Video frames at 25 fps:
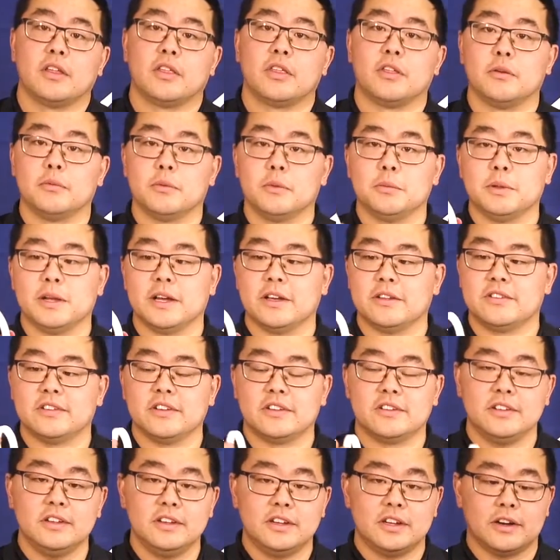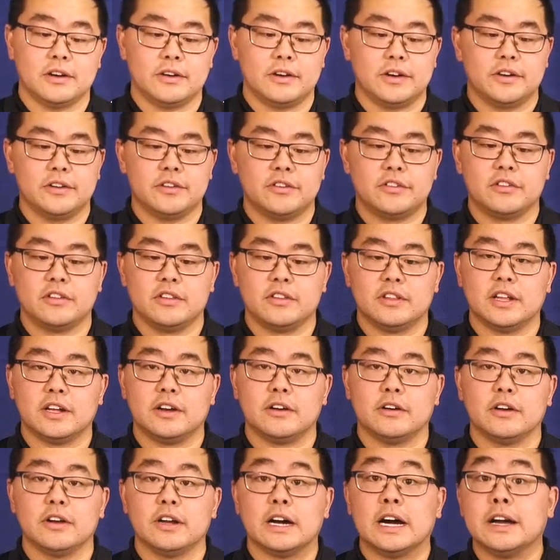thermoplastic seat carriers
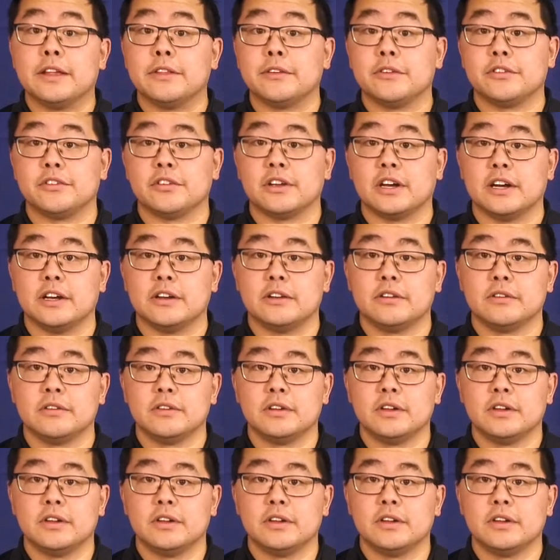that are on either side.